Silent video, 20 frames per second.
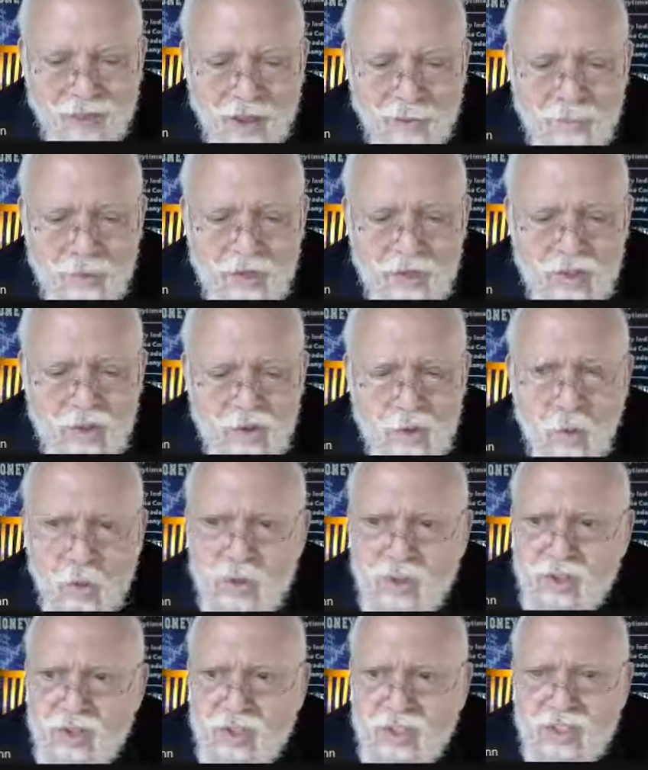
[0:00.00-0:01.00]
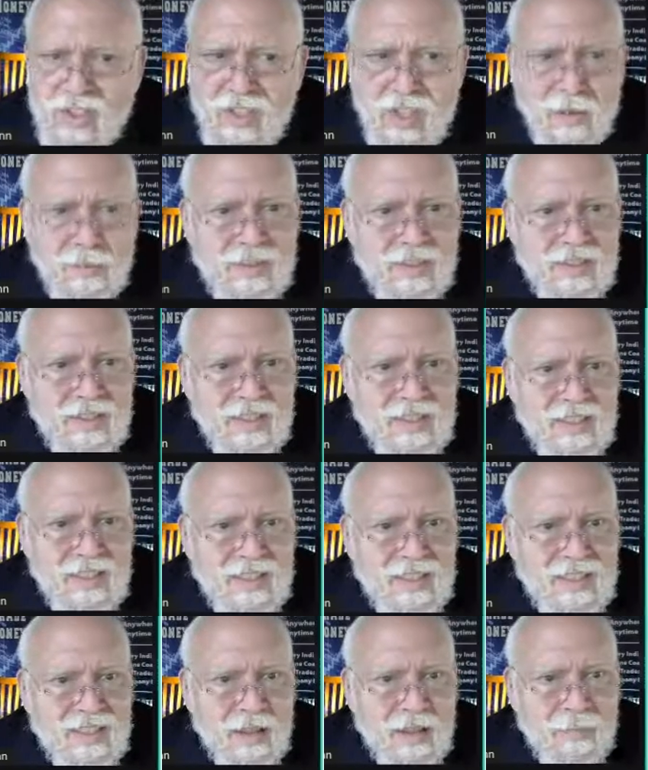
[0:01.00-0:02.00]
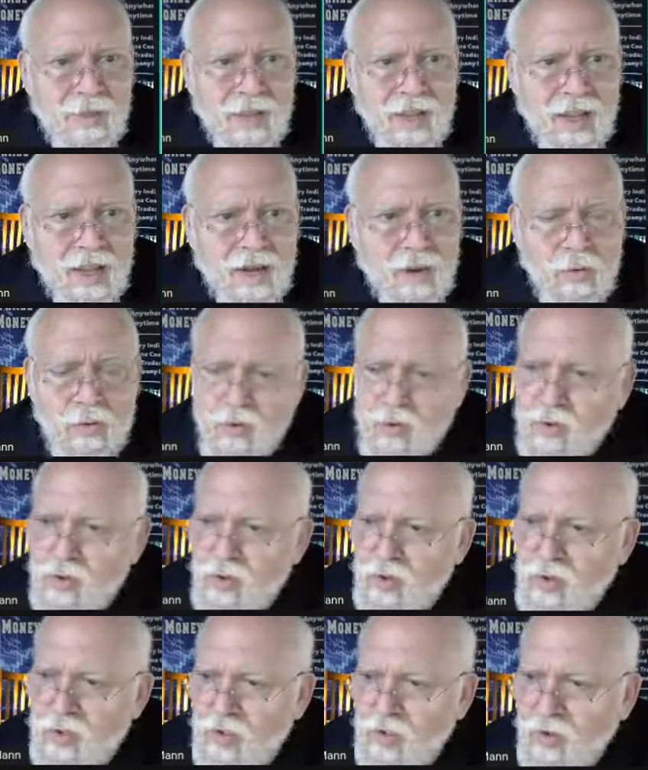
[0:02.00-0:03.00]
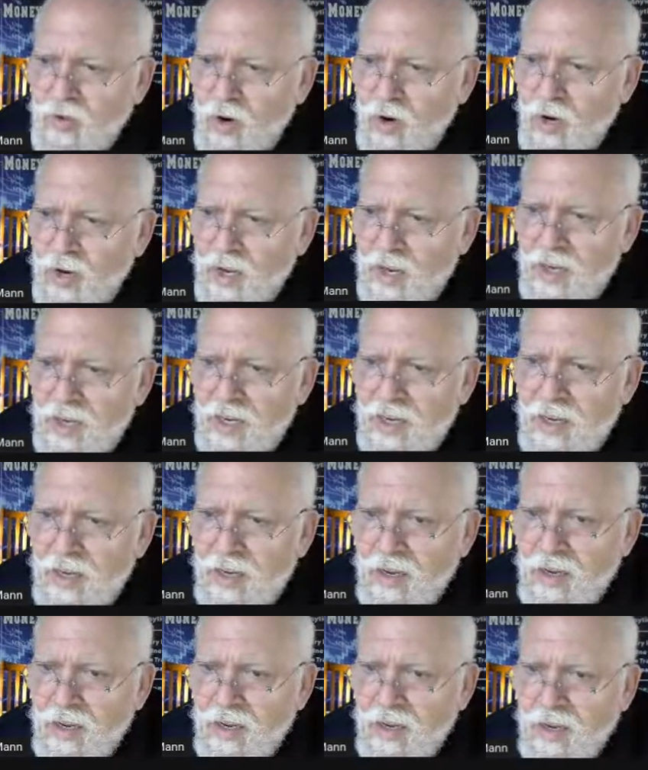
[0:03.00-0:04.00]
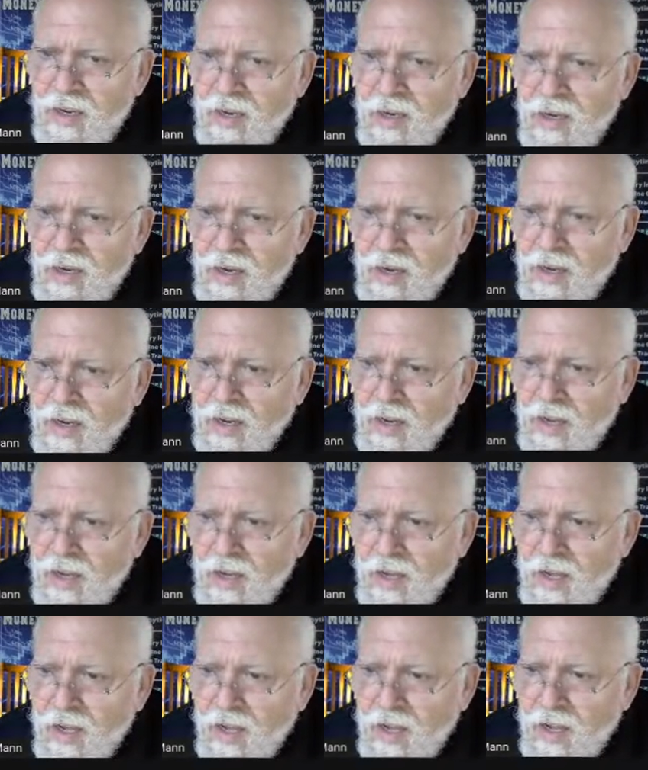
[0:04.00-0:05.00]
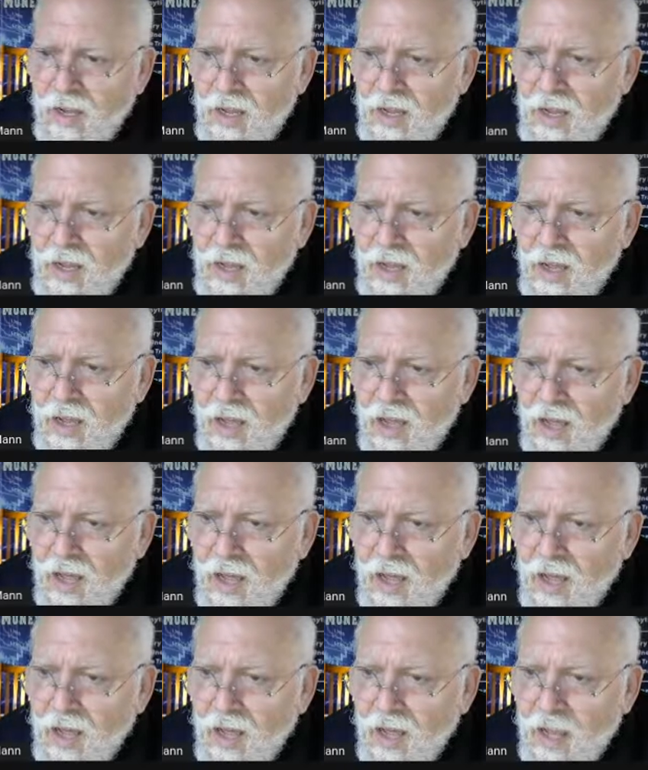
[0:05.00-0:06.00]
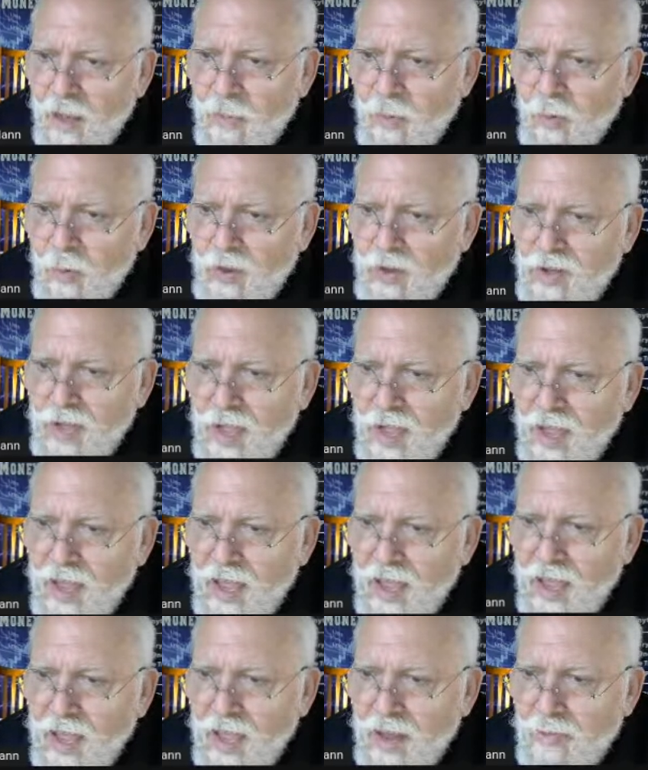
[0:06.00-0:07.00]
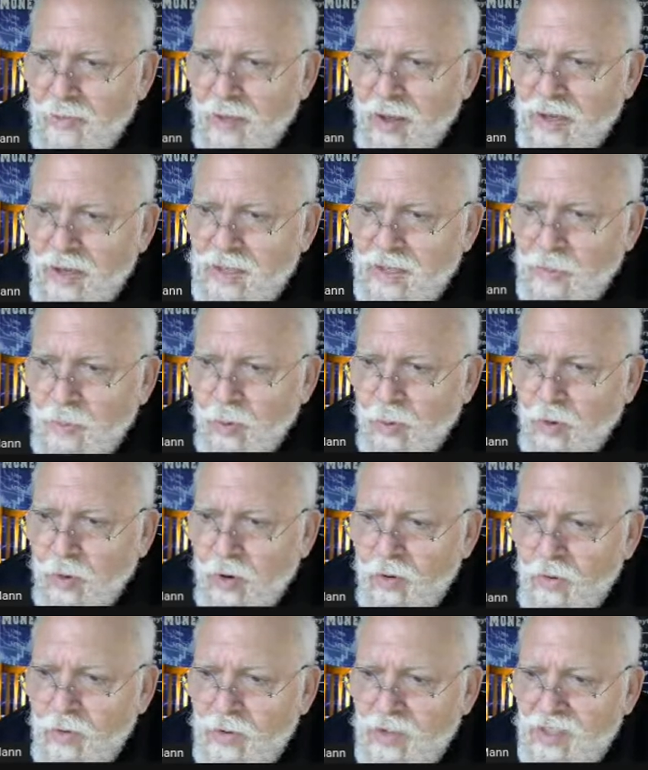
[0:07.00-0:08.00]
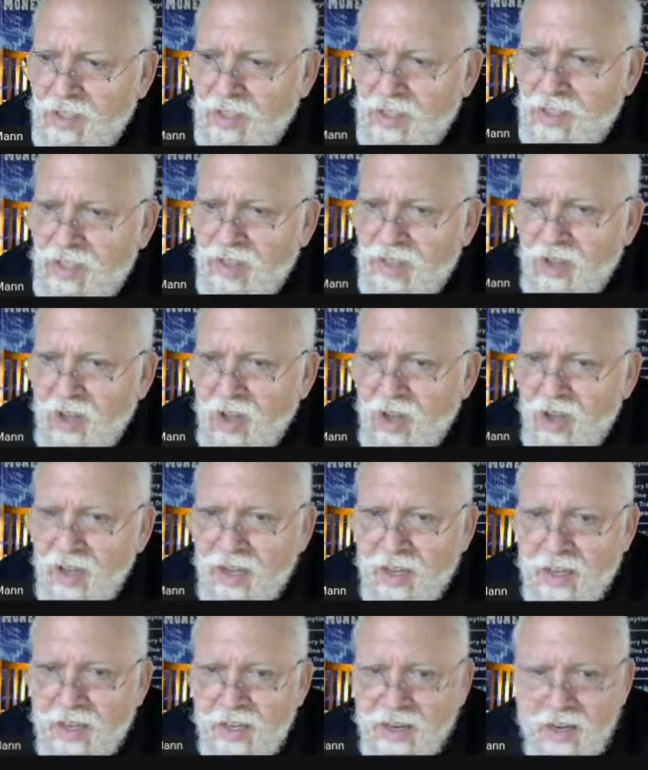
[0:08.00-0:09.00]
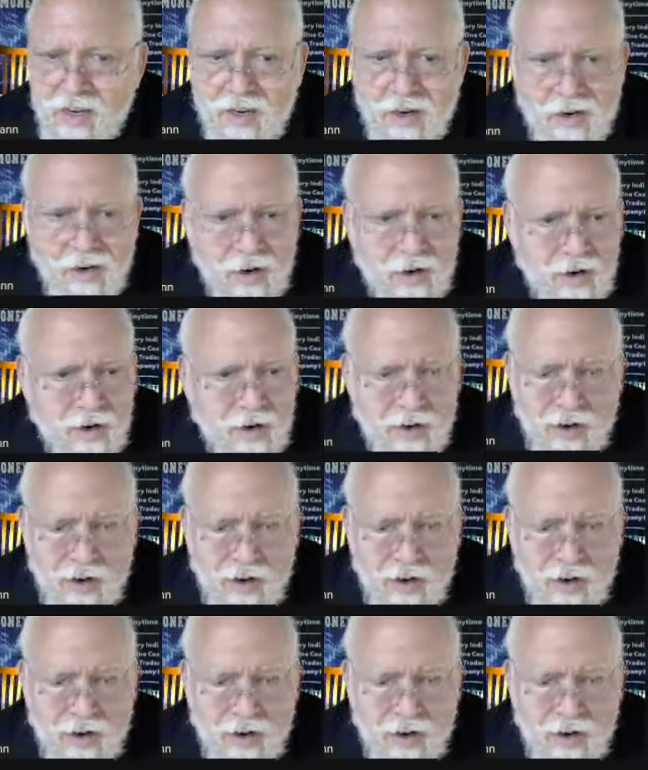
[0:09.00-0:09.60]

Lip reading: going to squish this up since this is something I don't usually trade. I'm going to add my support and resistance on here.